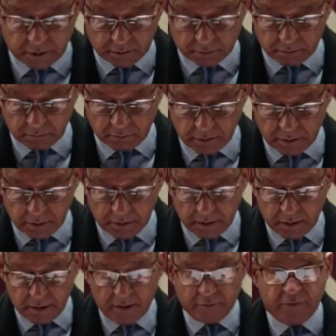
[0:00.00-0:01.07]
it.
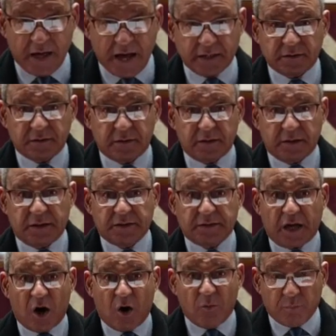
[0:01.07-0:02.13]
That is
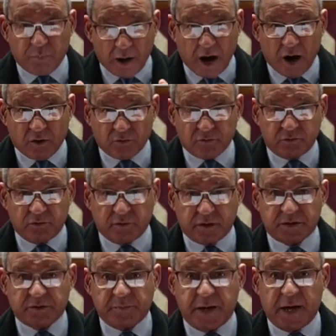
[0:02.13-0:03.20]
how powerful
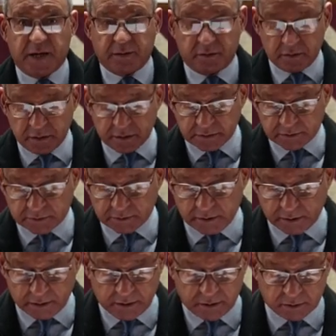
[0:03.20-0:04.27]
this man
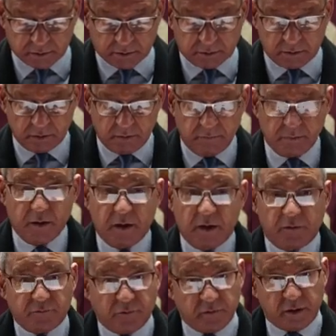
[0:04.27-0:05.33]
still is.
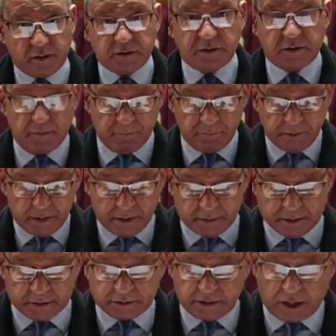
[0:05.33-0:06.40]
And for this,
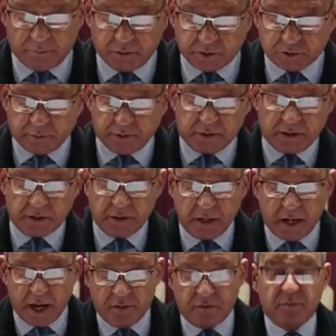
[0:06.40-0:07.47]
the establishment
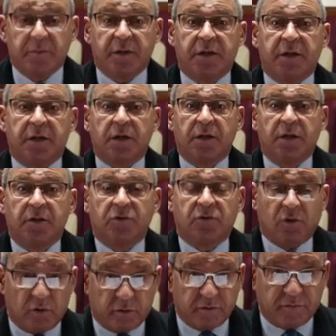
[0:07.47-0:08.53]
and the media
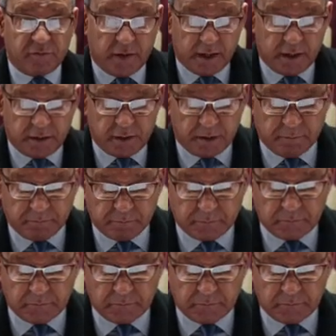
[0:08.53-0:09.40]
glorified him.